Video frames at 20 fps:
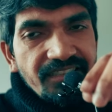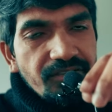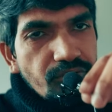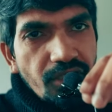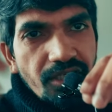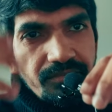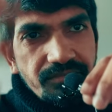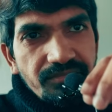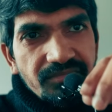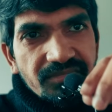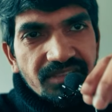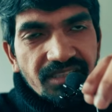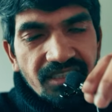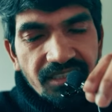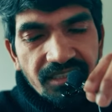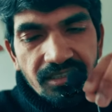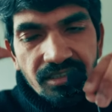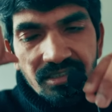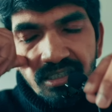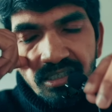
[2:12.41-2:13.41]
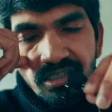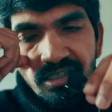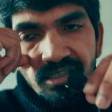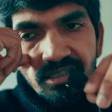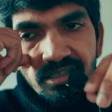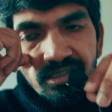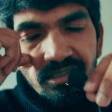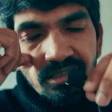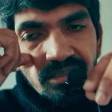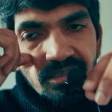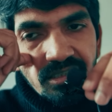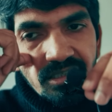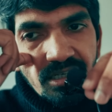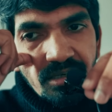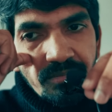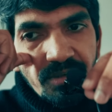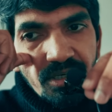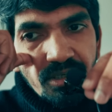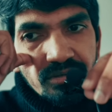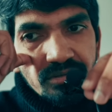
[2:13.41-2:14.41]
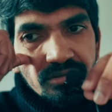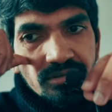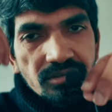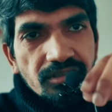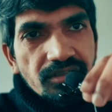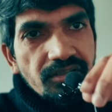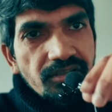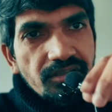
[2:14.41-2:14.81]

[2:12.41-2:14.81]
so I'm telling about